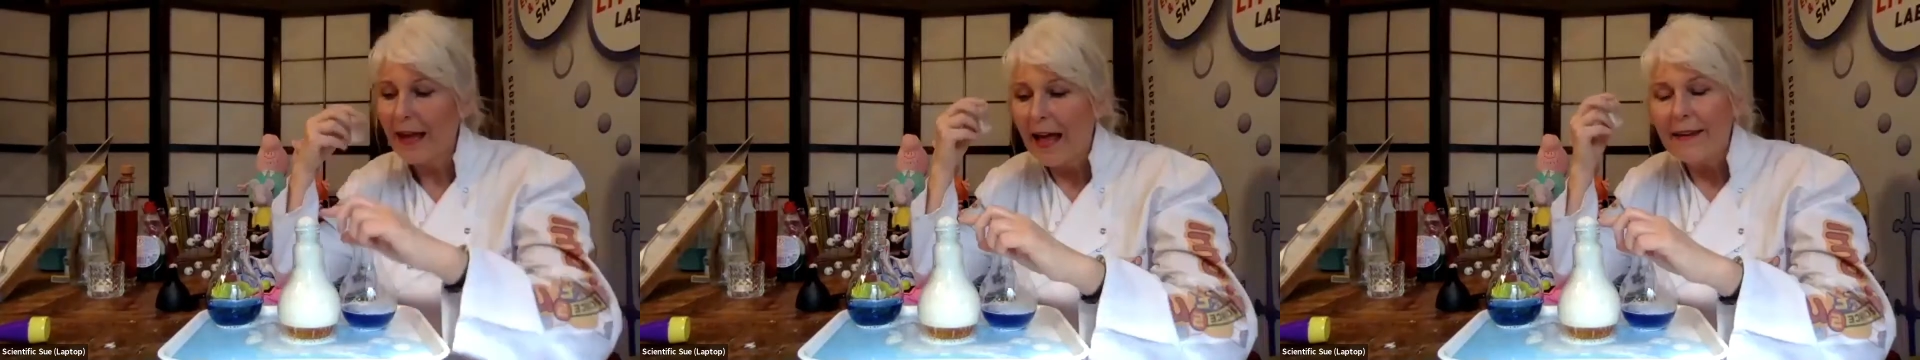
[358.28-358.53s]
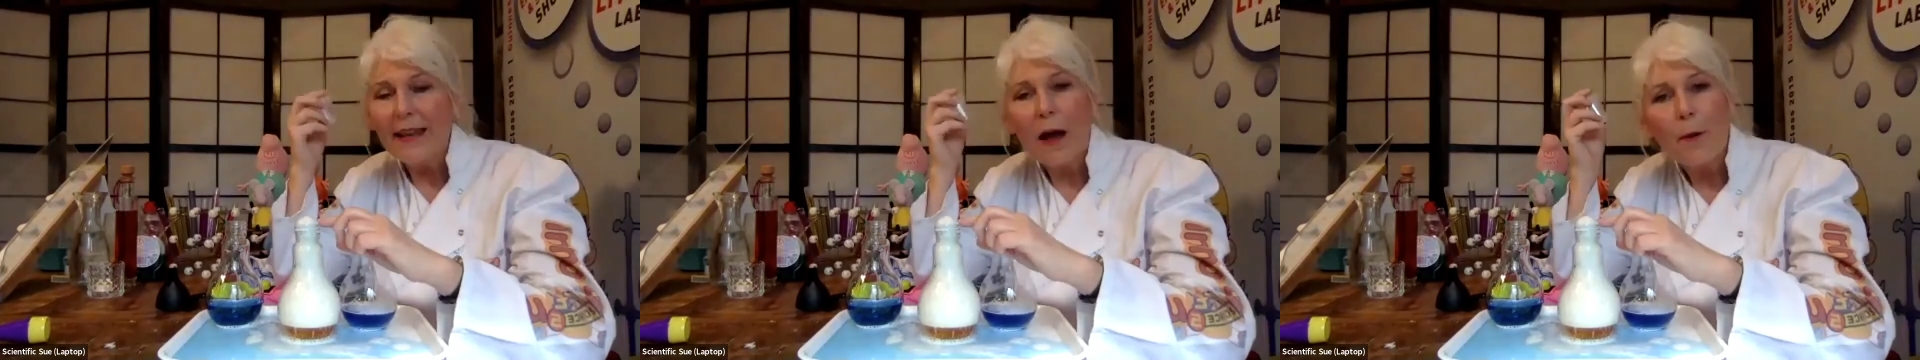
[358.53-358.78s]

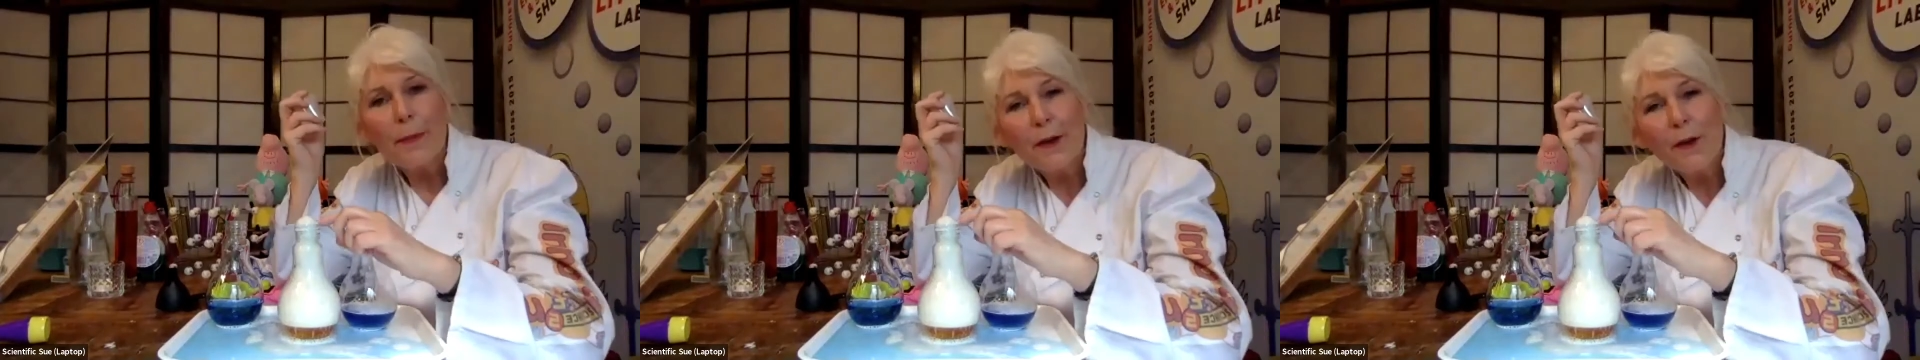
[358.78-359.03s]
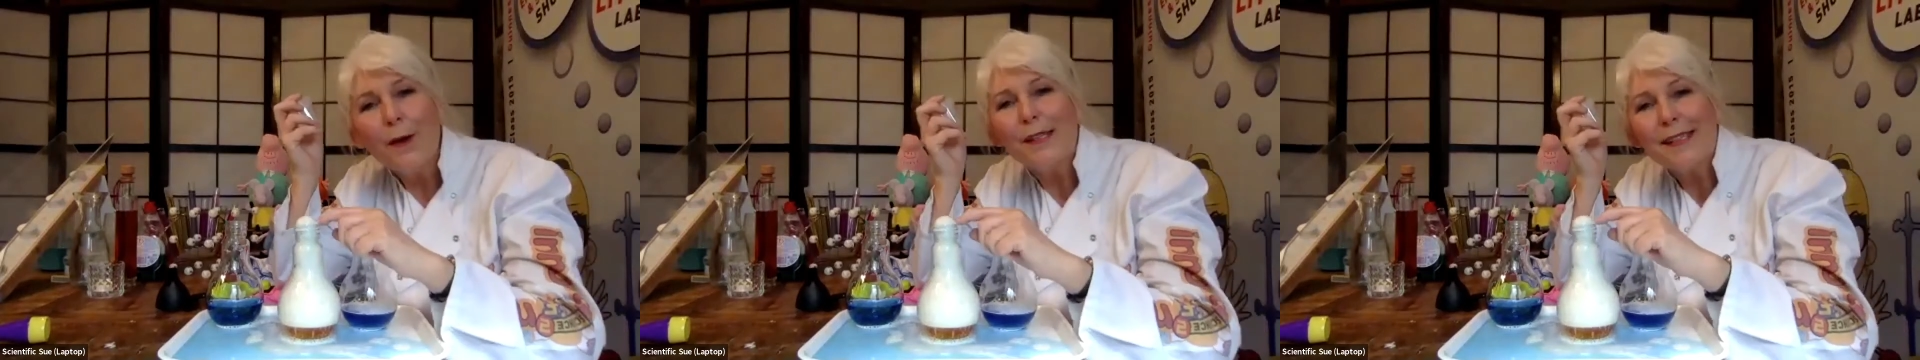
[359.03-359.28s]
Now,
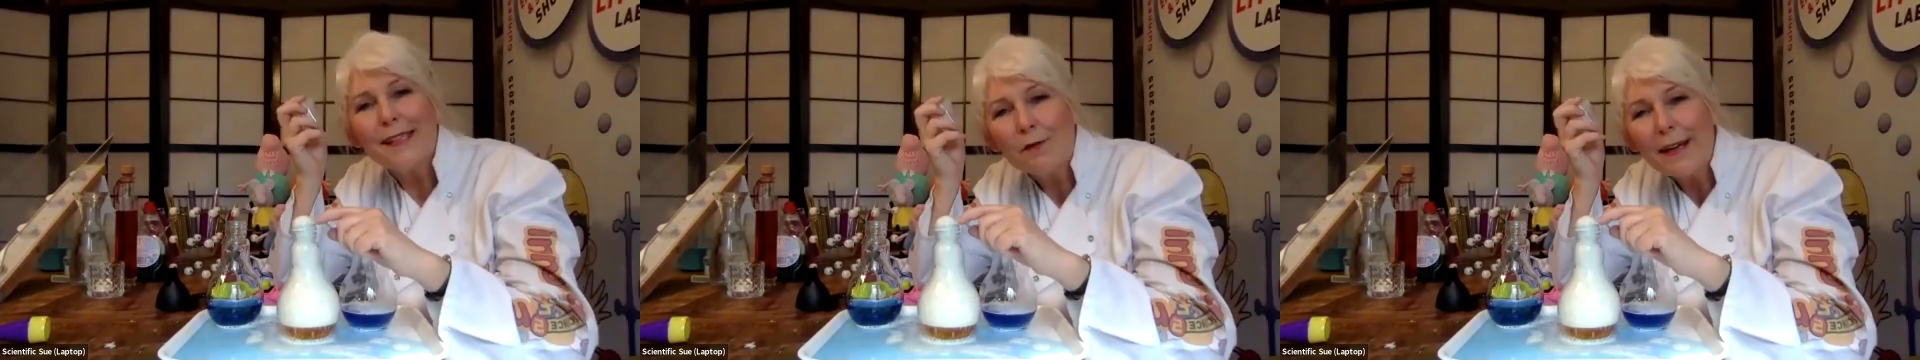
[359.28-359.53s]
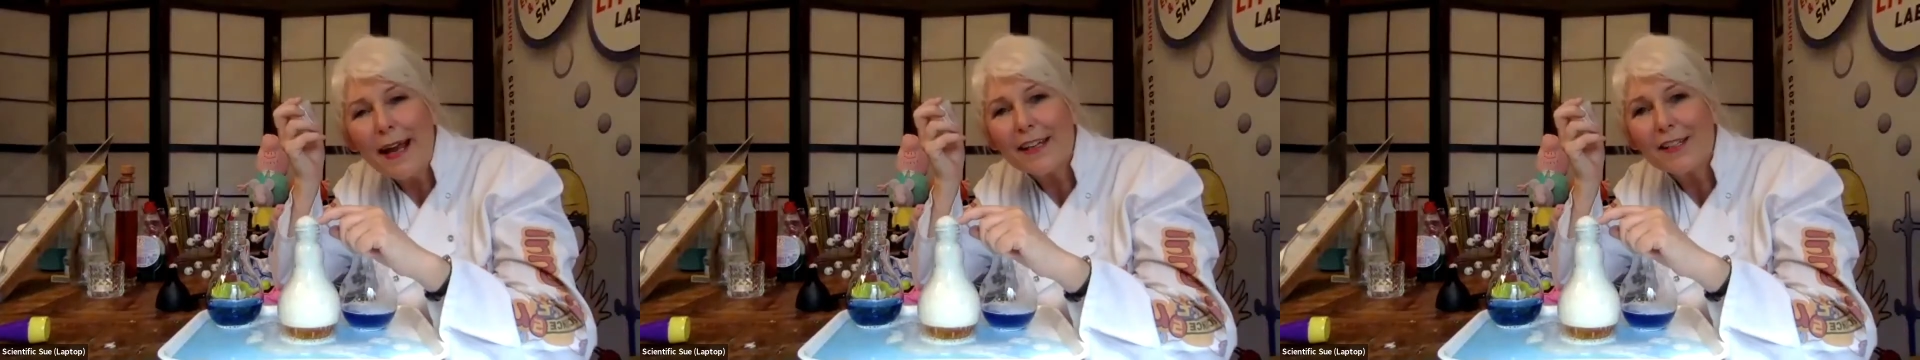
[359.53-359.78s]
because this
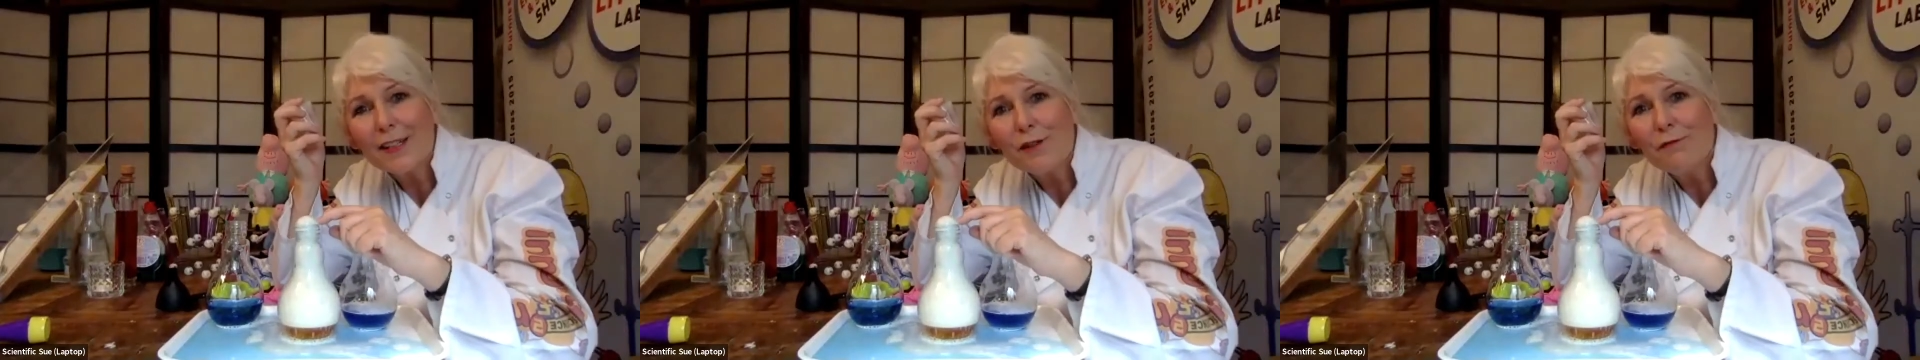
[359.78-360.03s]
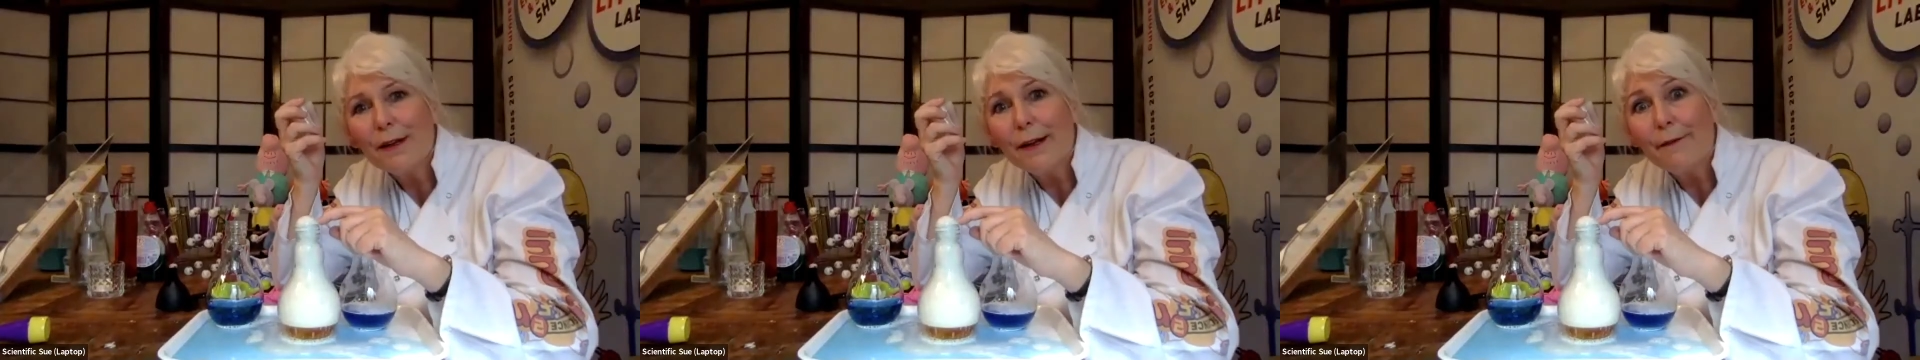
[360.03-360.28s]
reaction is
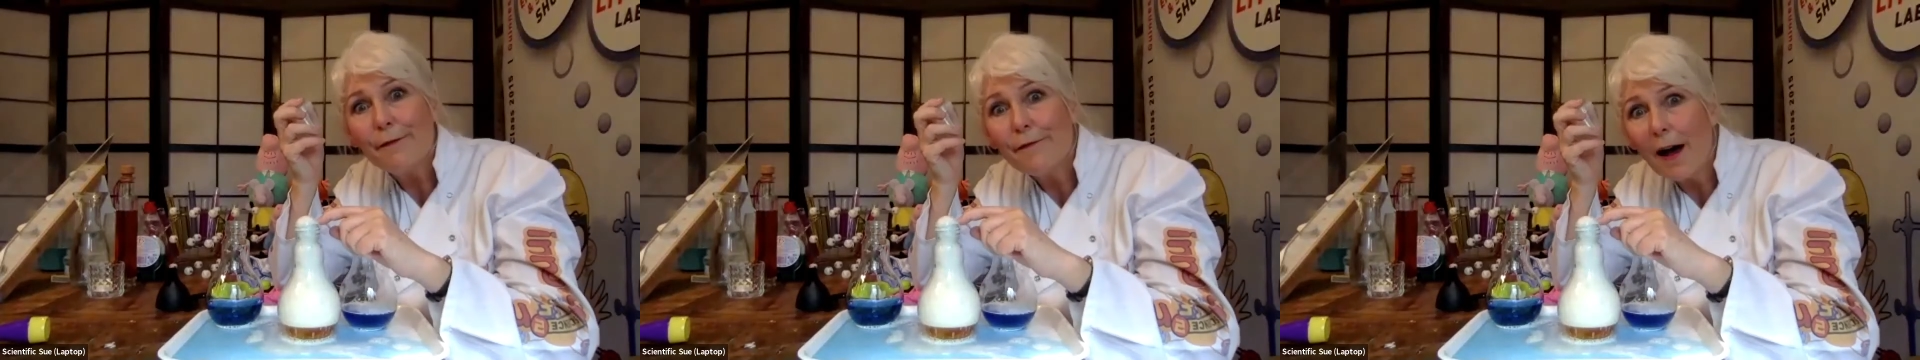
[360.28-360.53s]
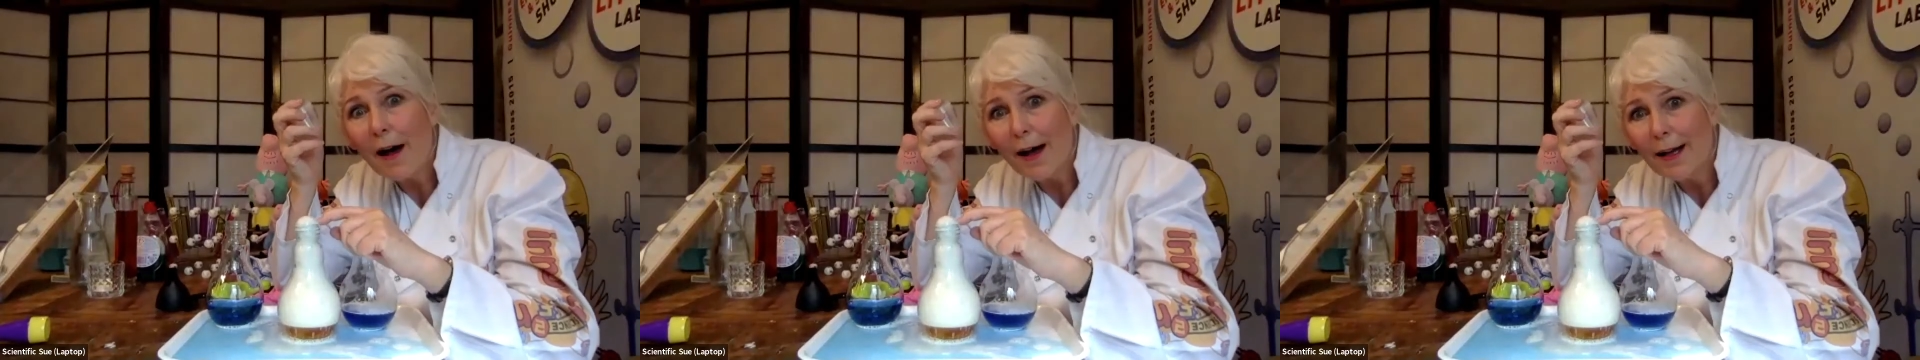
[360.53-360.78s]
really
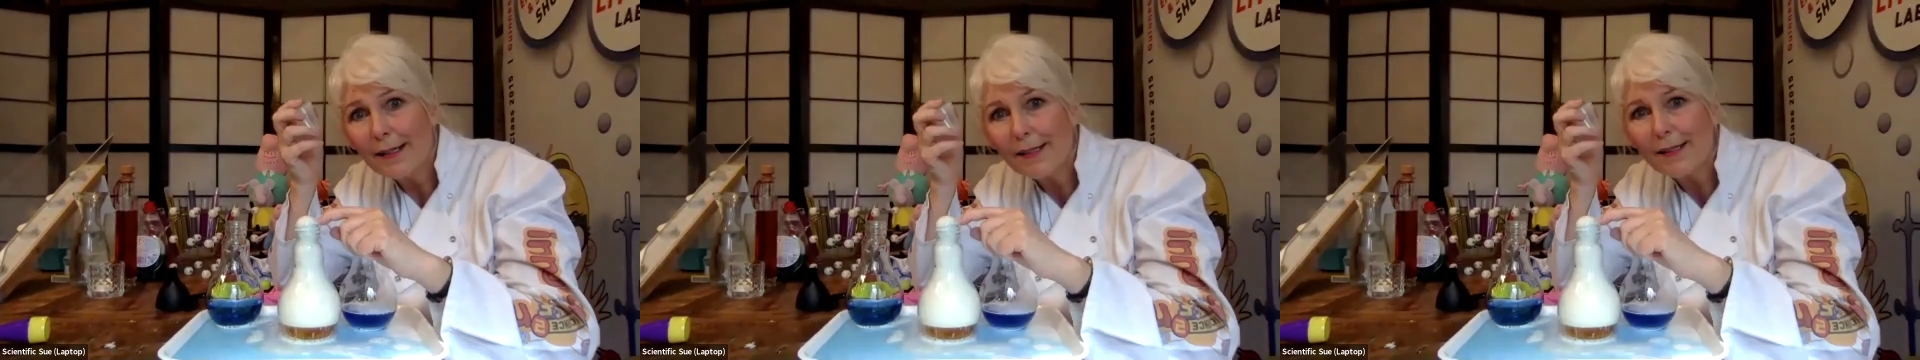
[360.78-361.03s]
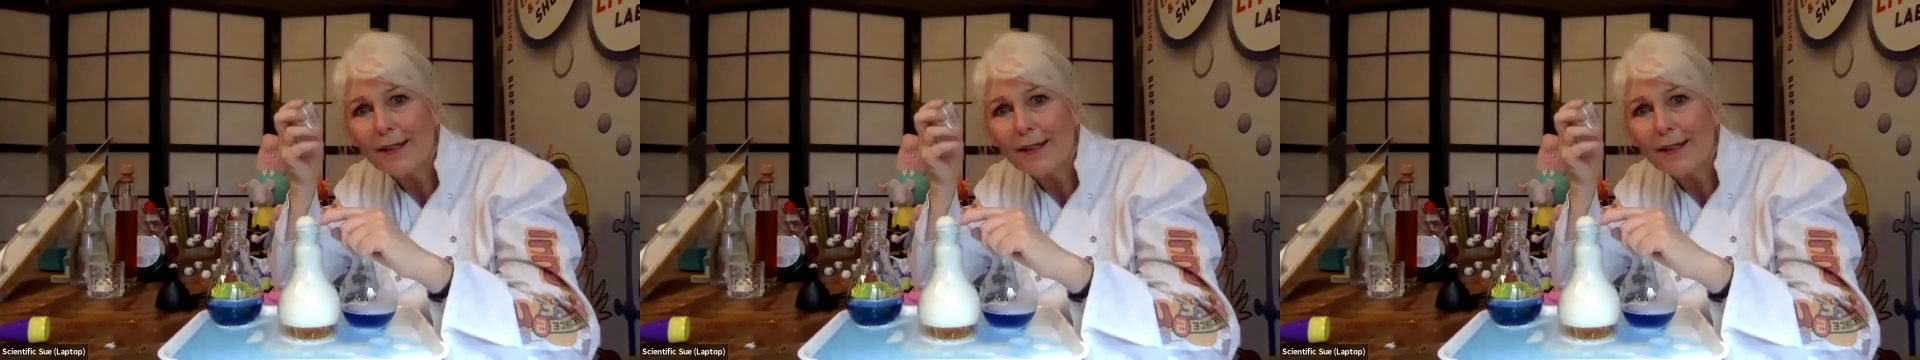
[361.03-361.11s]
fast,